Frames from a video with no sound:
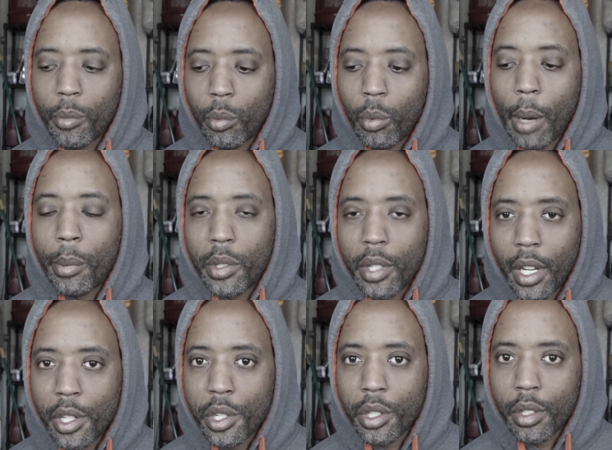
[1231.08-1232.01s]

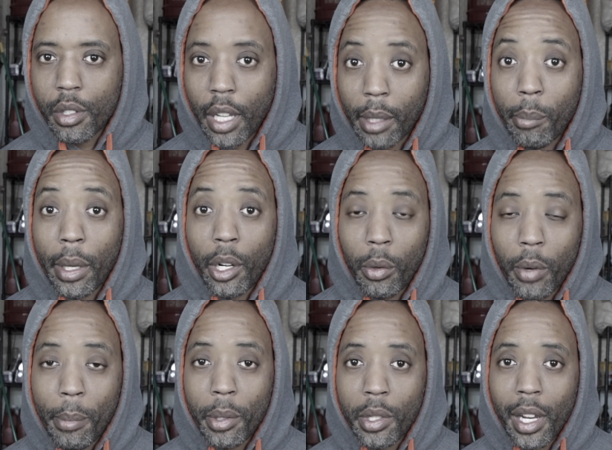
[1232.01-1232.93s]
reputation, like a better
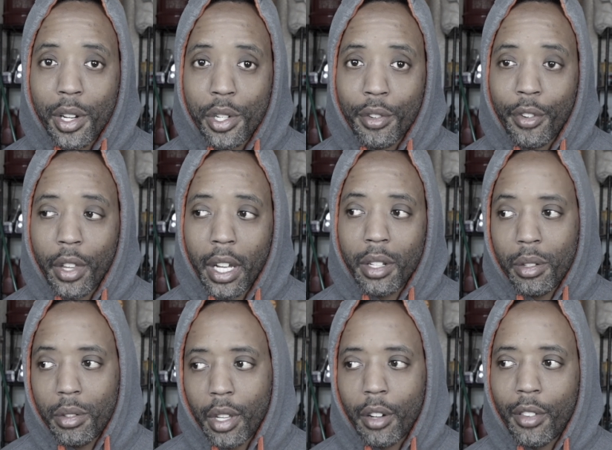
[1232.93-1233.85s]
reputation for that,
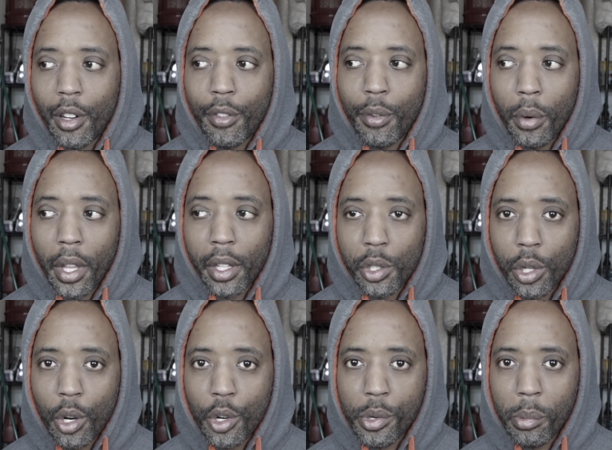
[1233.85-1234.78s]
and therefore they can
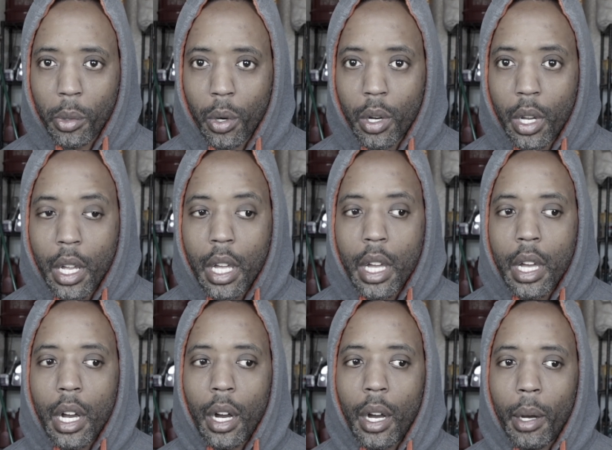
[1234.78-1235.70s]
charge you more.
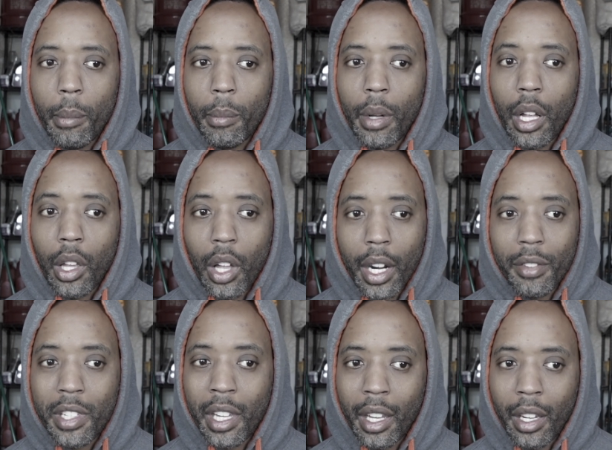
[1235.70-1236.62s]
A lot of
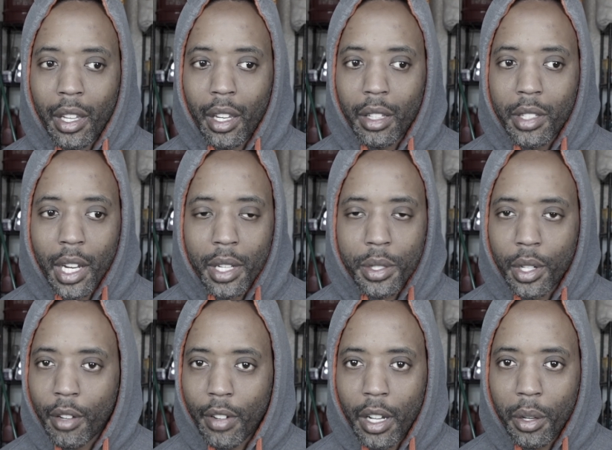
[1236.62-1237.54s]
T&E, test
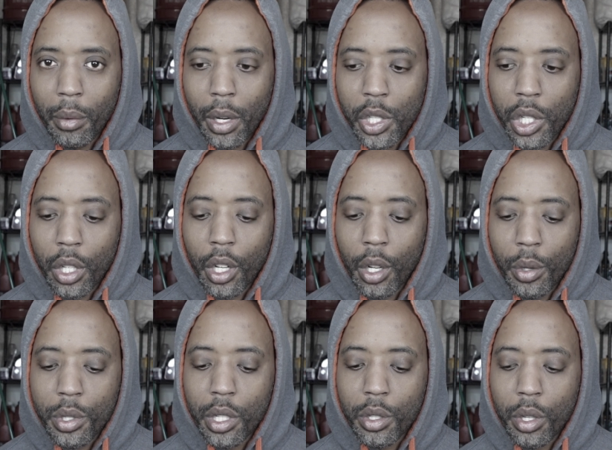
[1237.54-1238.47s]
and evaluation,
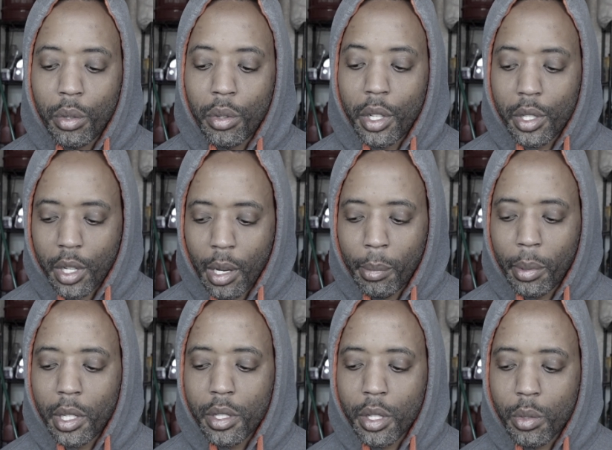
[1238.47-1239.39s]
goes into these
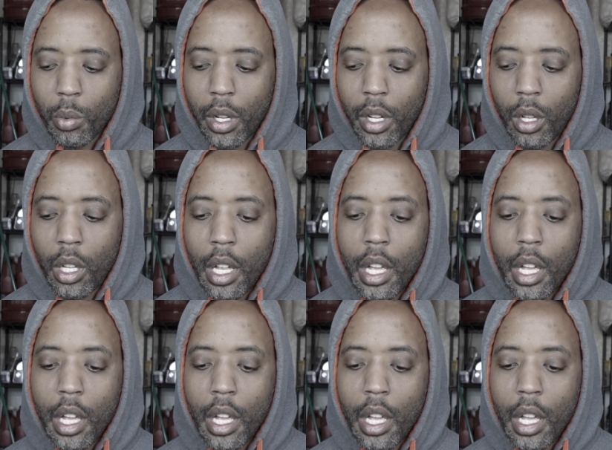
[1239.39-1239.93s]
companies as well.